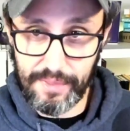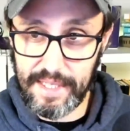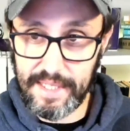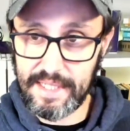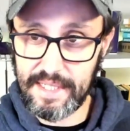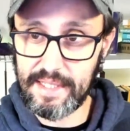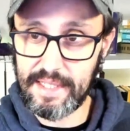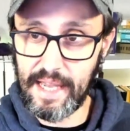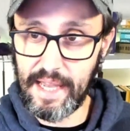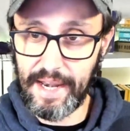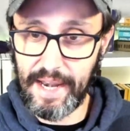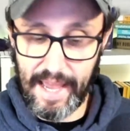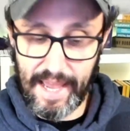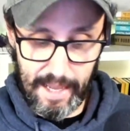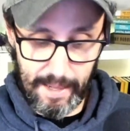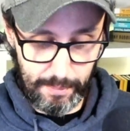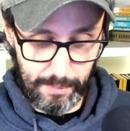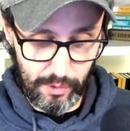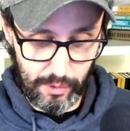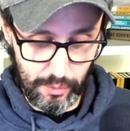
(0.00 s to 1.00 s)
So this
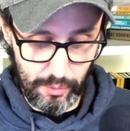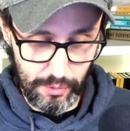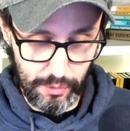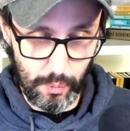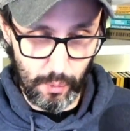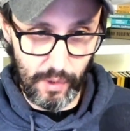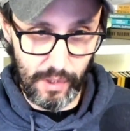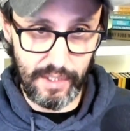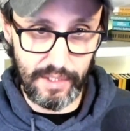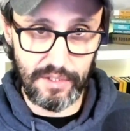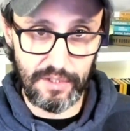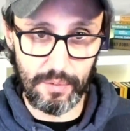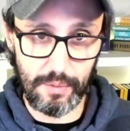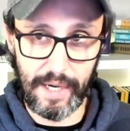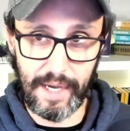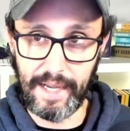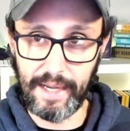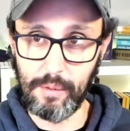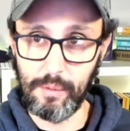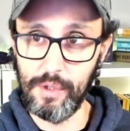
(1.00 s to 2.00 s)
is an app called
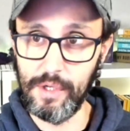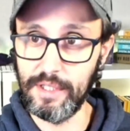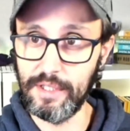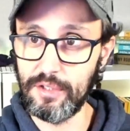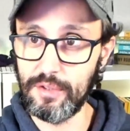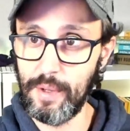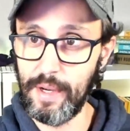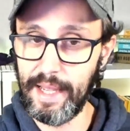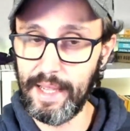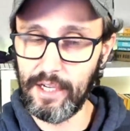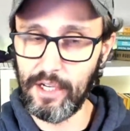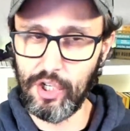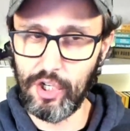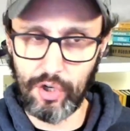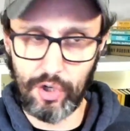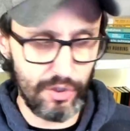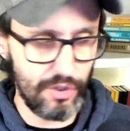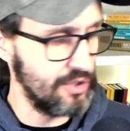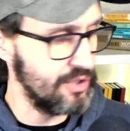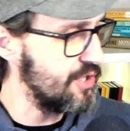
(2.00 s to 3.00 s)
Wordswag.
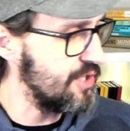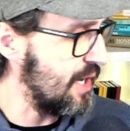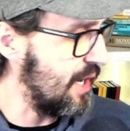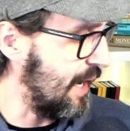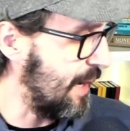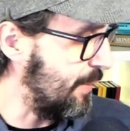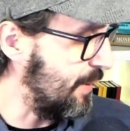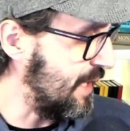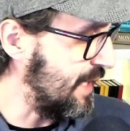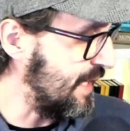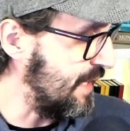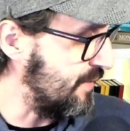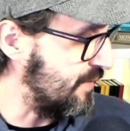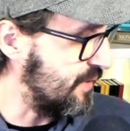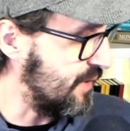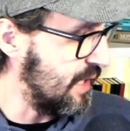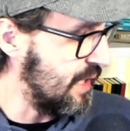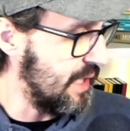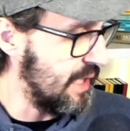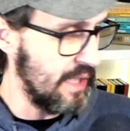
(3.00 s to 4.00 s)
Wordswag costs, I
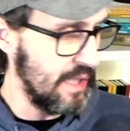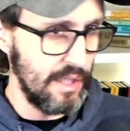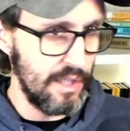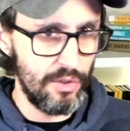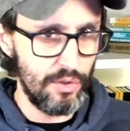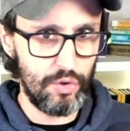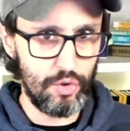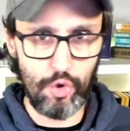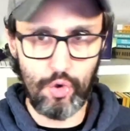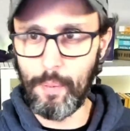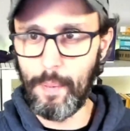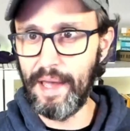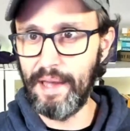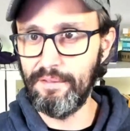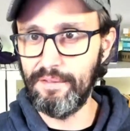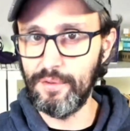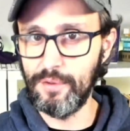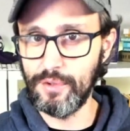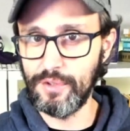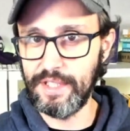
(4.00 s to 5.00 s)
believe,
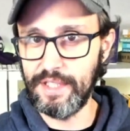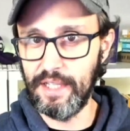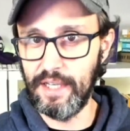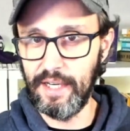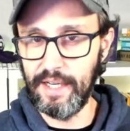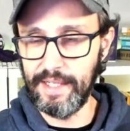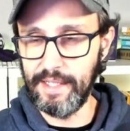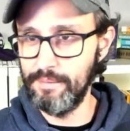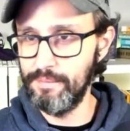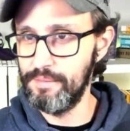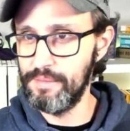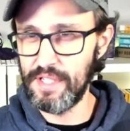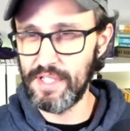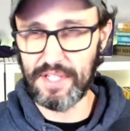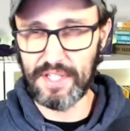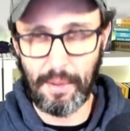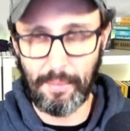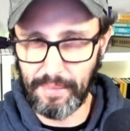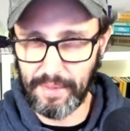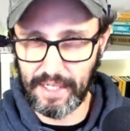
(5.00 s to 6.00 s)

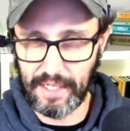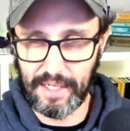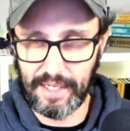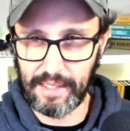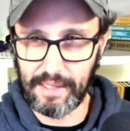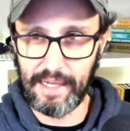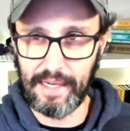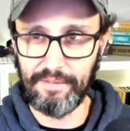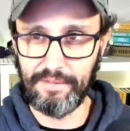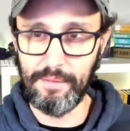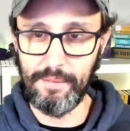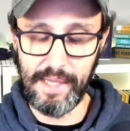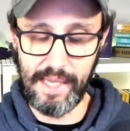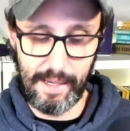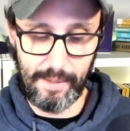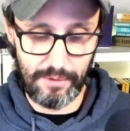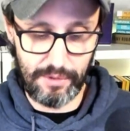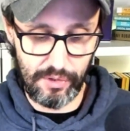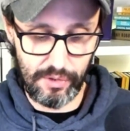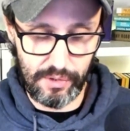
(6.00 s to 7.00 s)
£2.49, something like
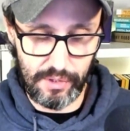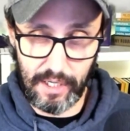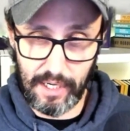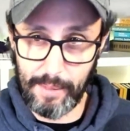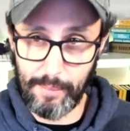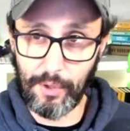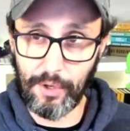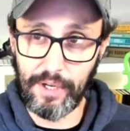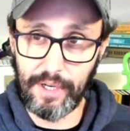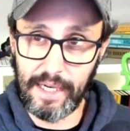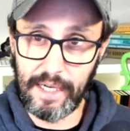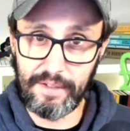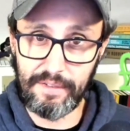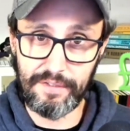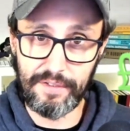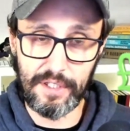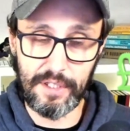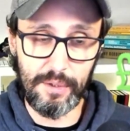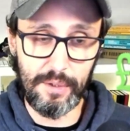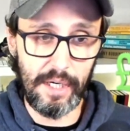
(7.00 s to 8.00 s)
that from the App Store.
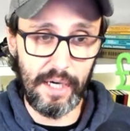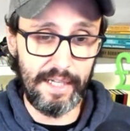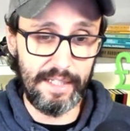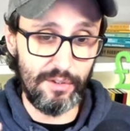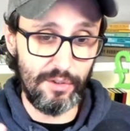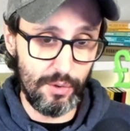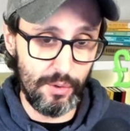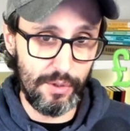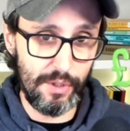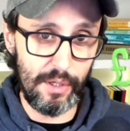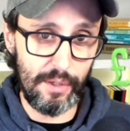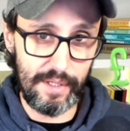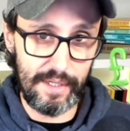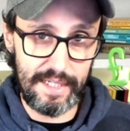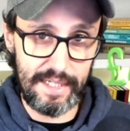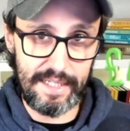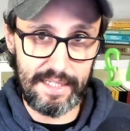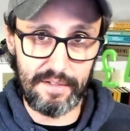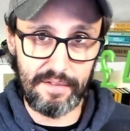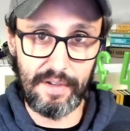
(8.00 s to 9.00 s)
I'm on an iPhone. I
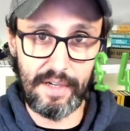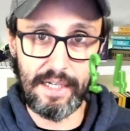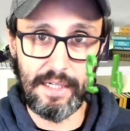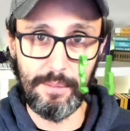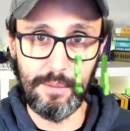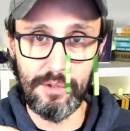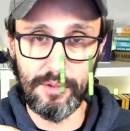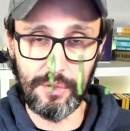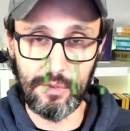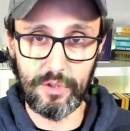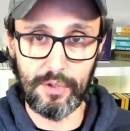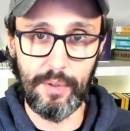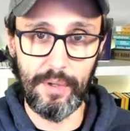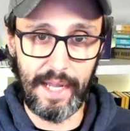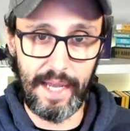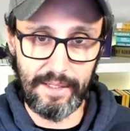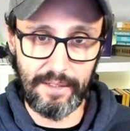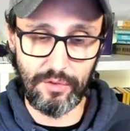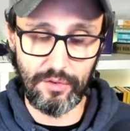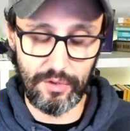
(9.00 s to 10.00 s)
do know that it is
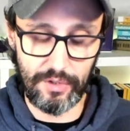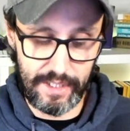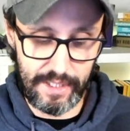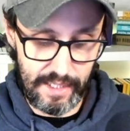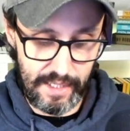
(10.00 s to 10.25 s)
available also on